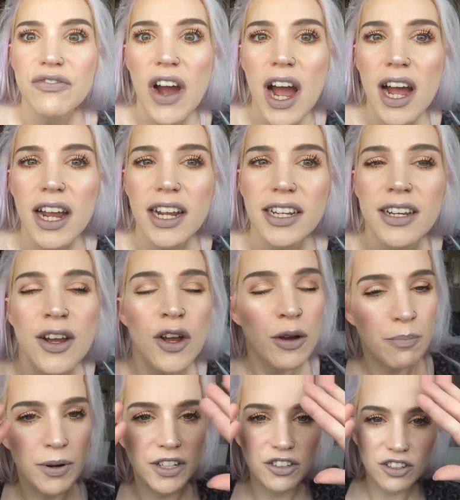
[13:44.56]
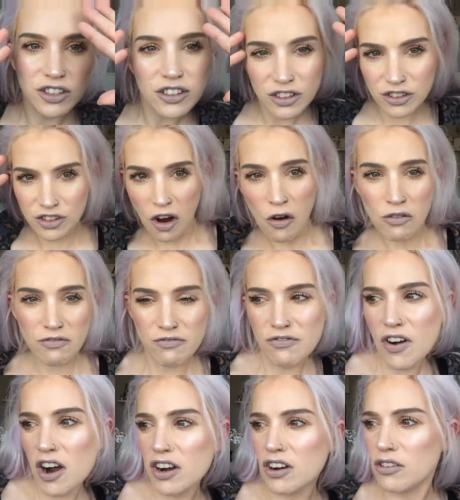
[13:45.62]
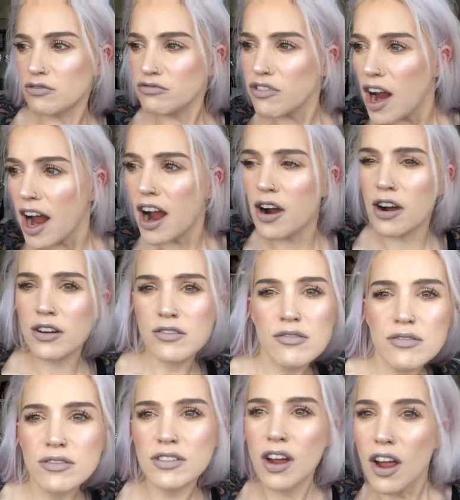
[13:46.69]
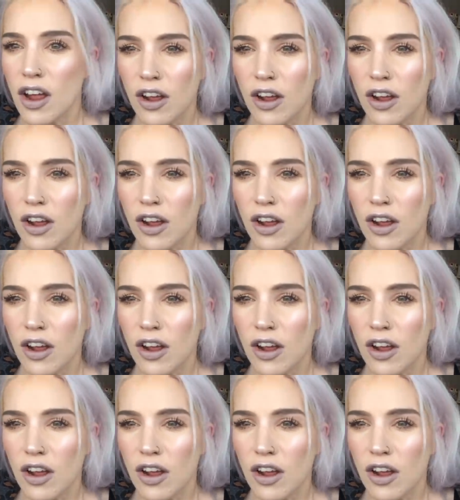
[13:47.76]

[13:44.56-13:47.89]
fine. But just don't fuck around